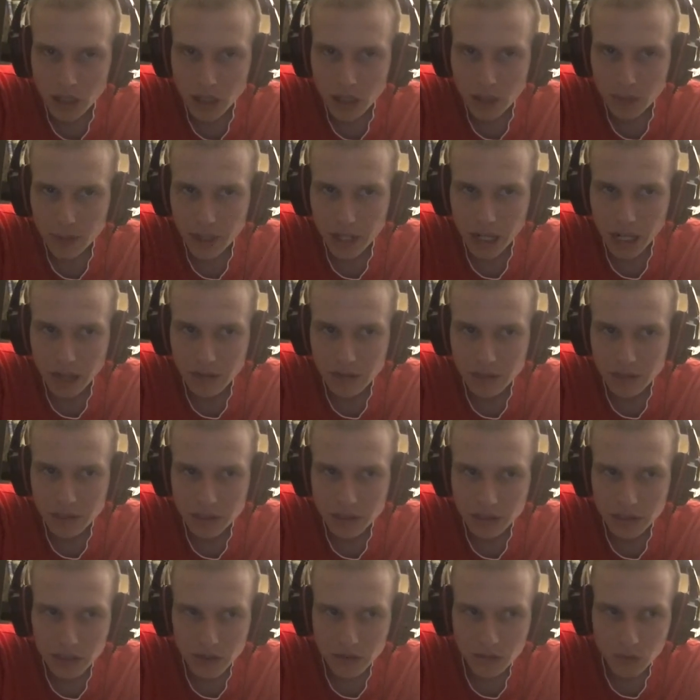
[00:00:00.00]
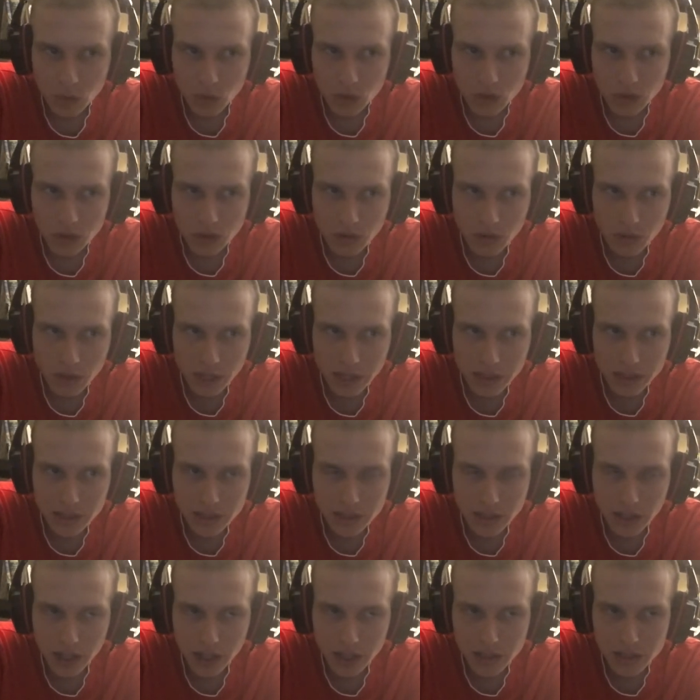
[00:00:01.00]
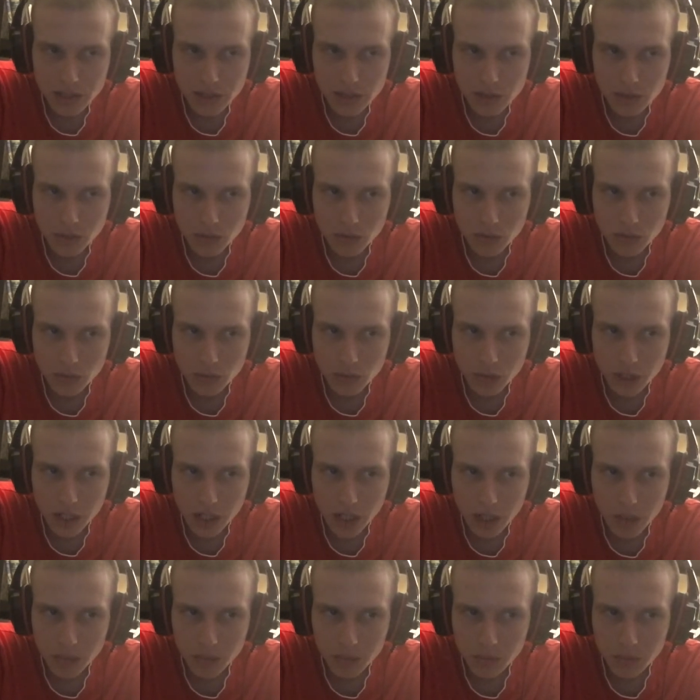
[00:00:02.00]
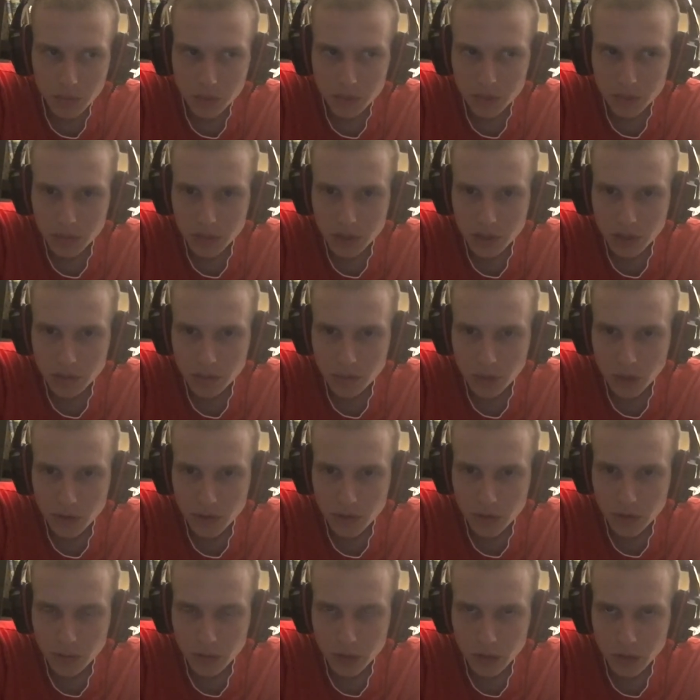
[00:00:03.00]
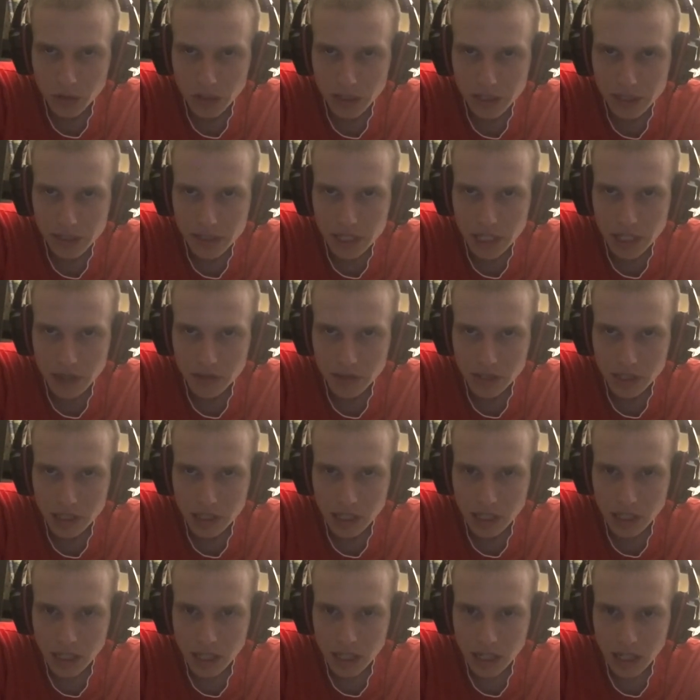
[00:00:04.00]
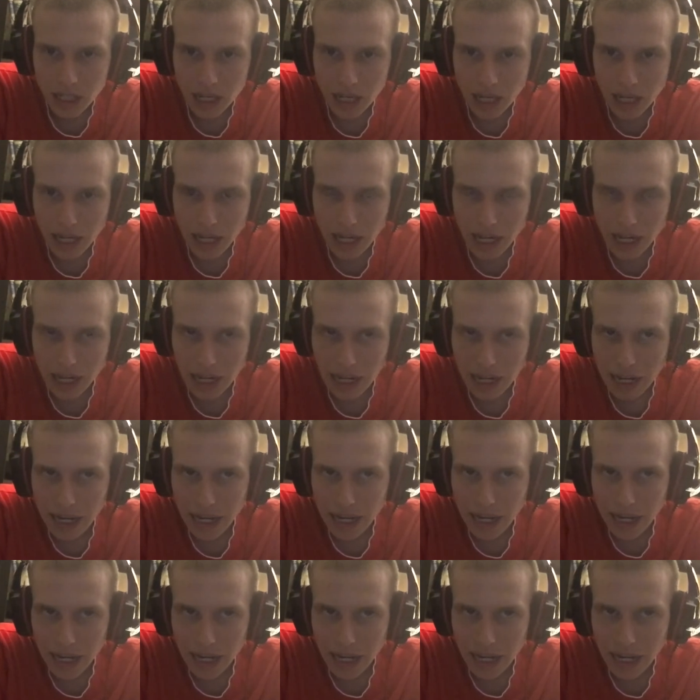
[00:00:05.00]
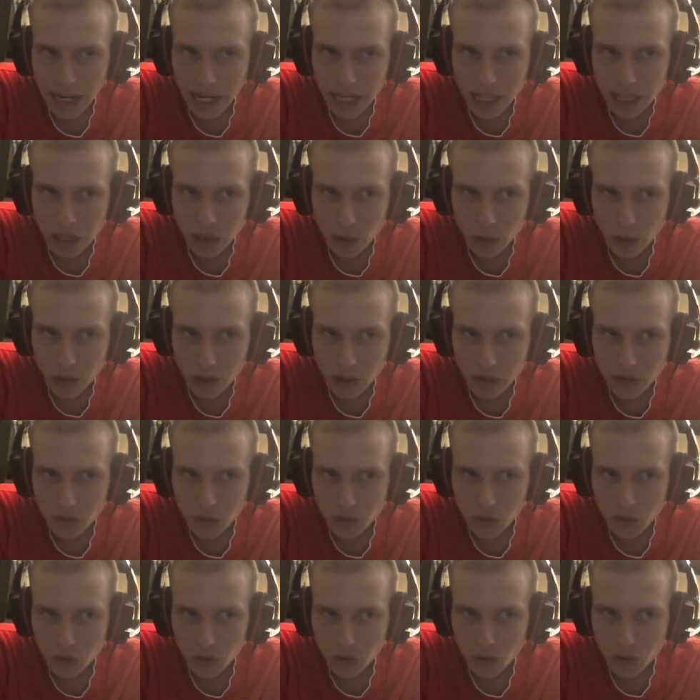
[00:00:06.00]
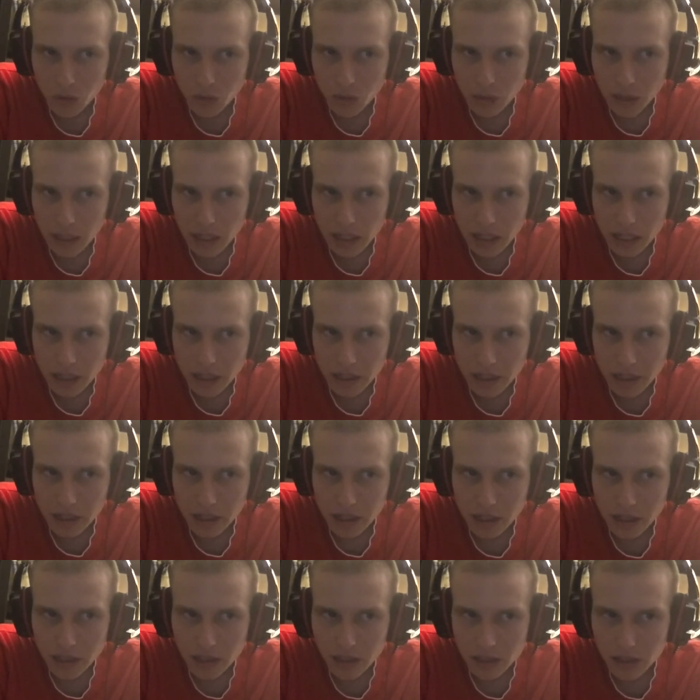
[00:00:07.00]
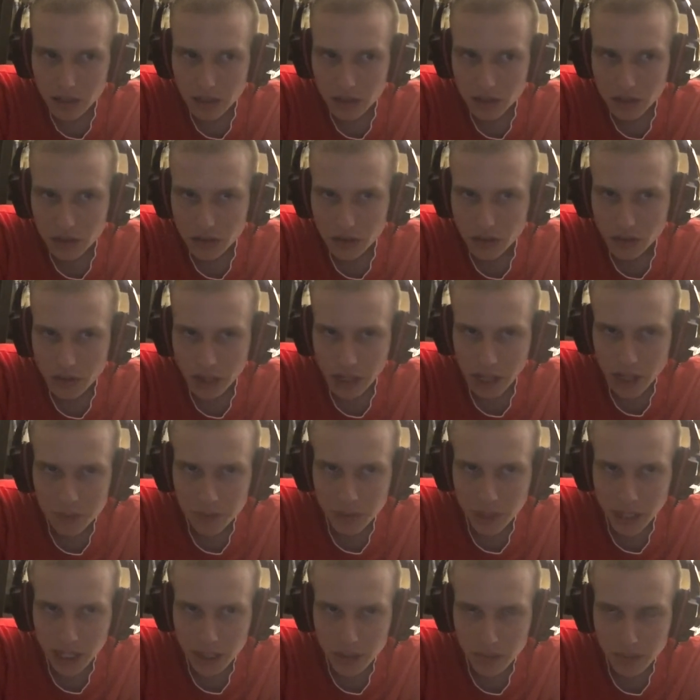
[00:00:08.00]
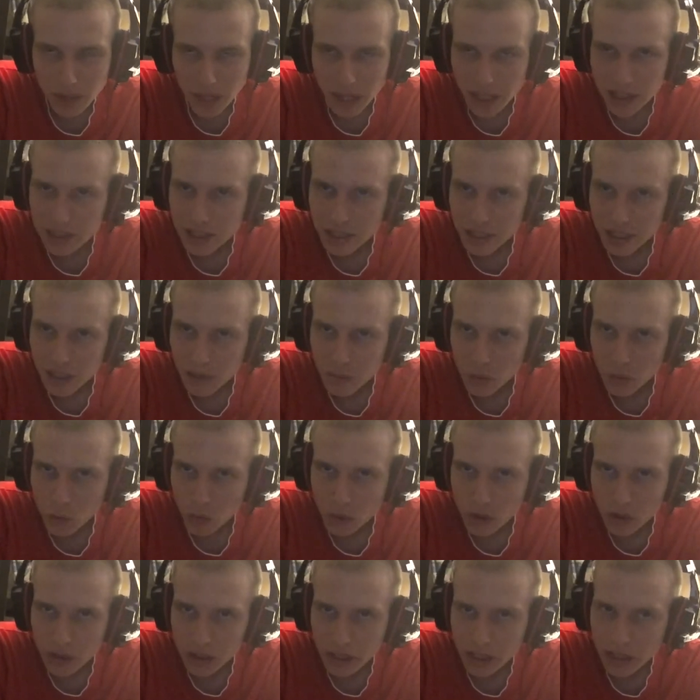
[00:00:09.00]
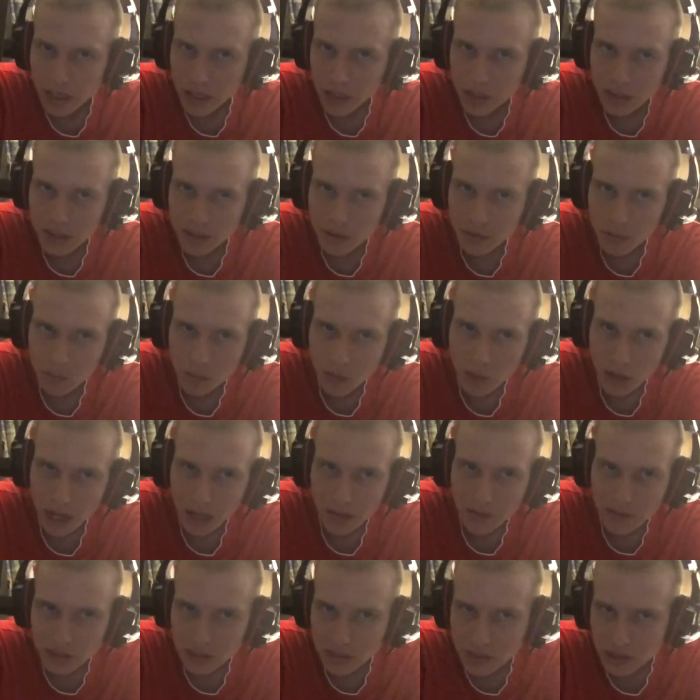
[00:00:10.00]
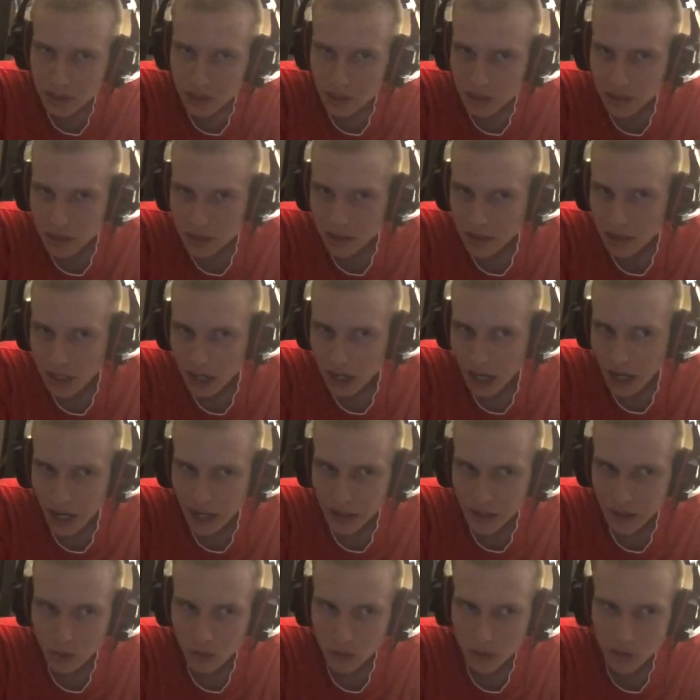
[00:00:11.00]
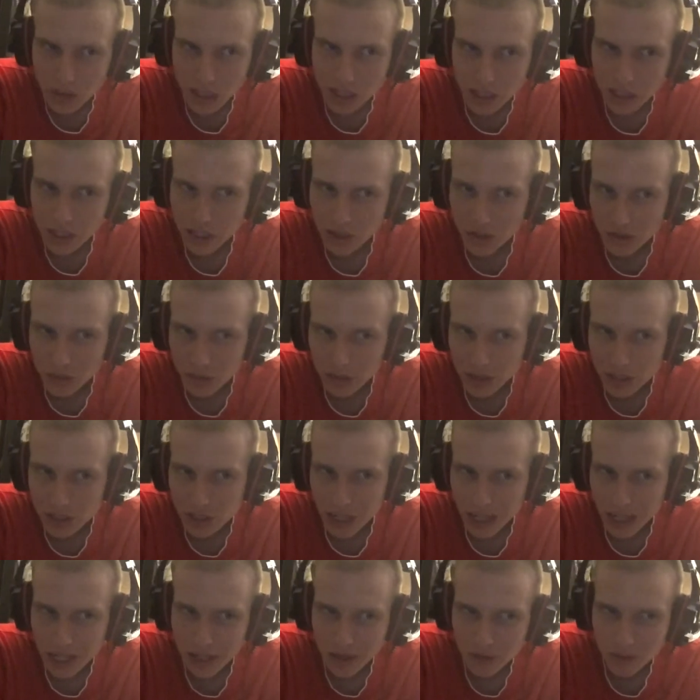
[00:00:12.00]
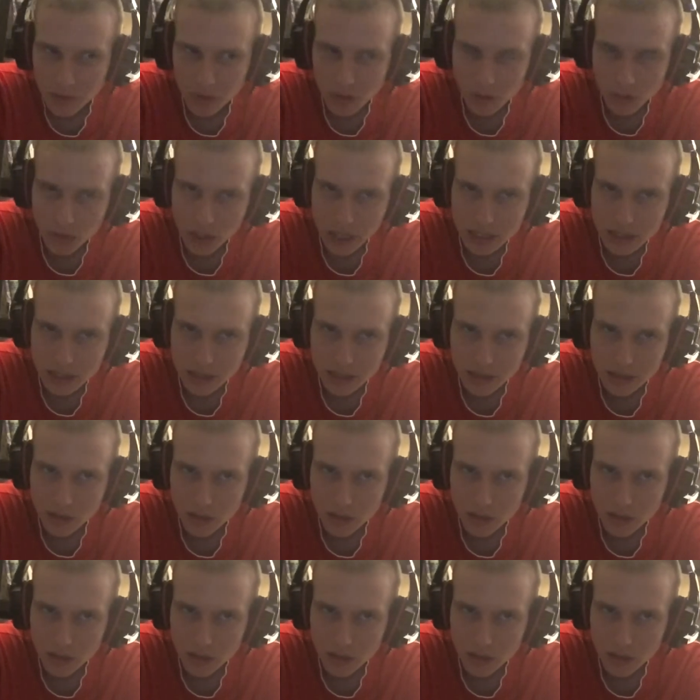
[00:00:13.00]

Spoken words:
But obviously for the Red Sox, this will free up, since both of them 27 and 32. So they're not paying Betts anymore. And they, well, obviously, I don't think he would resign with the Red